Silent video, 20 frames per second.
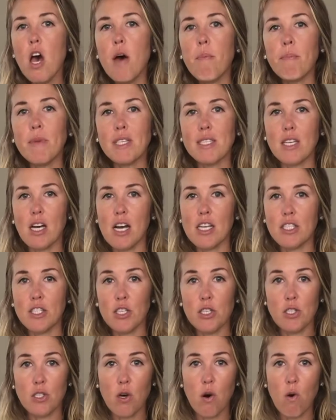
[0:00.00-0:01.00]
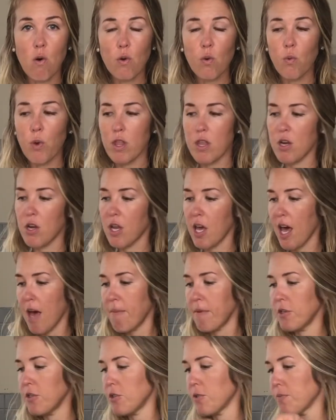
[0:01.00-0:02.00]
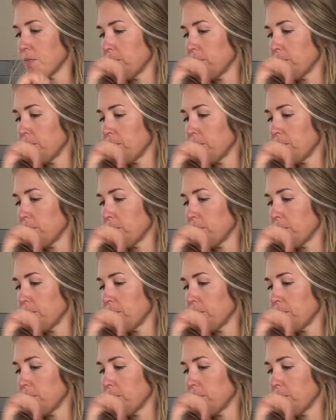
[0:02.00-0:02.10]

massage the salt with your cabbage.